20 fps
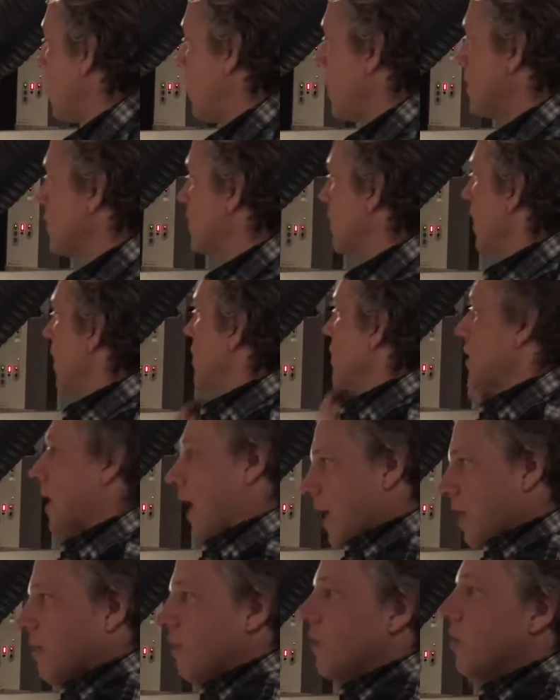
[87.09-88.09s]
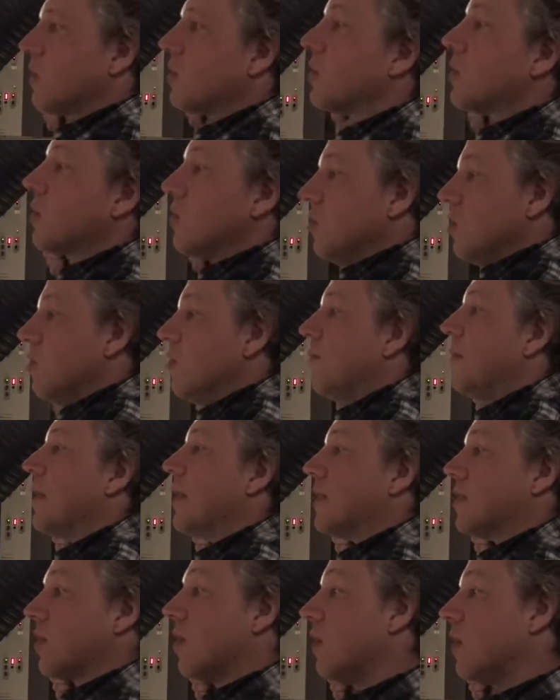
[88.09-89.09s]
So it's, it's kind of old school, but
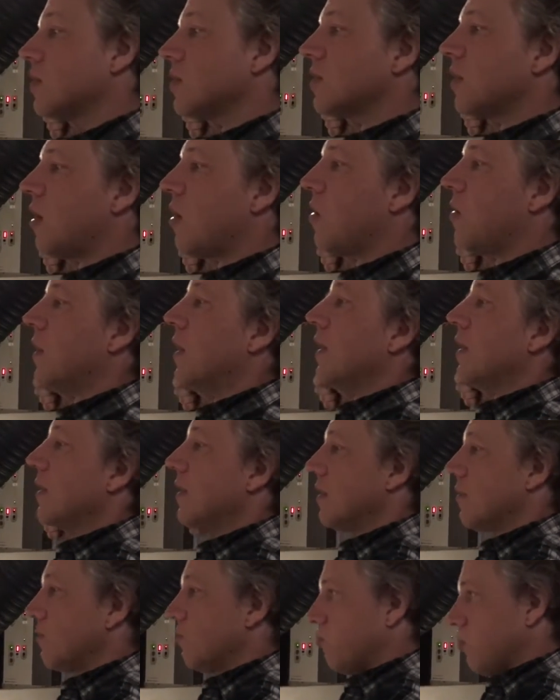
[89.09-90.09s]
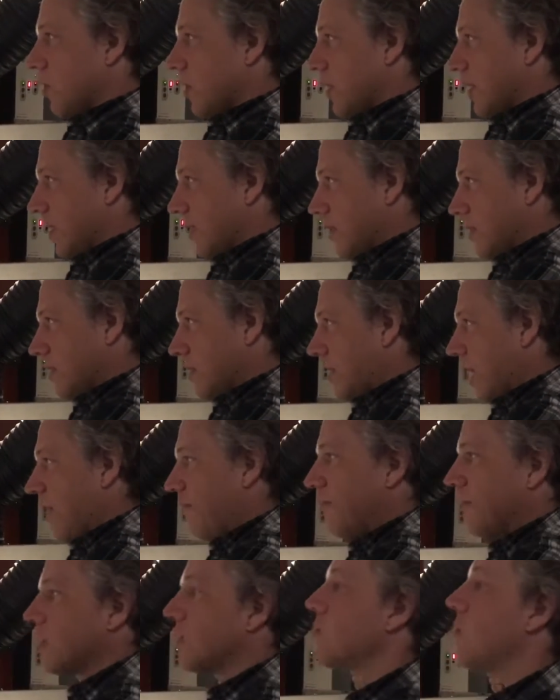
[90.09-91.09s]
it's also the, really the
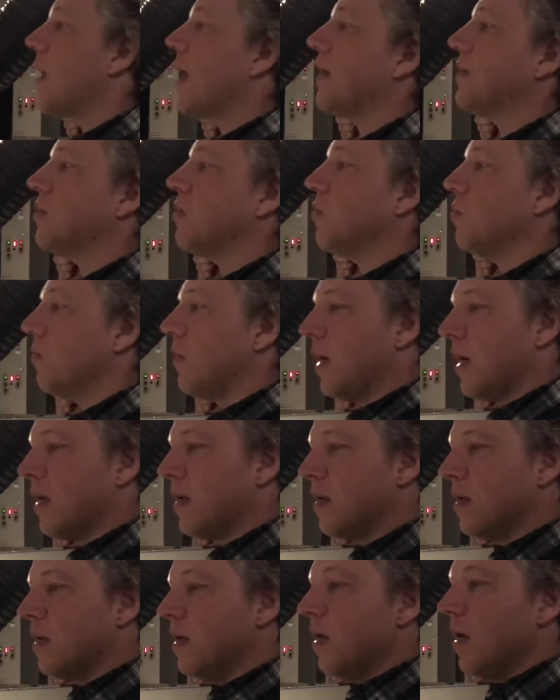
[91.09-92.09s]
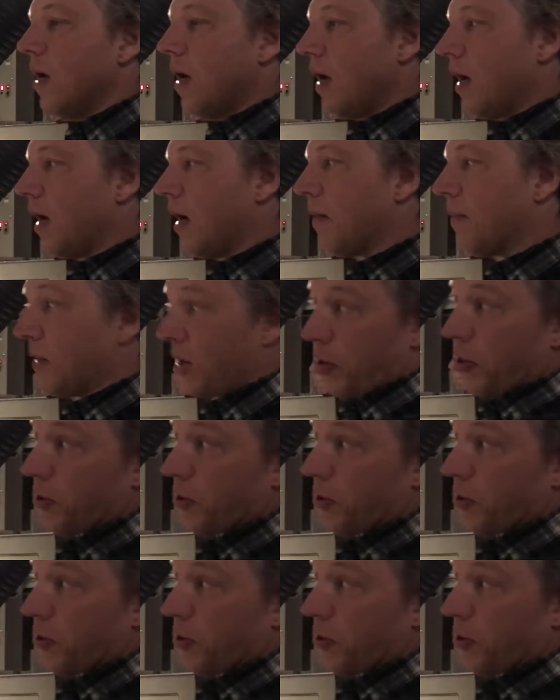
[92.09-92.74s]
safest way to run um, a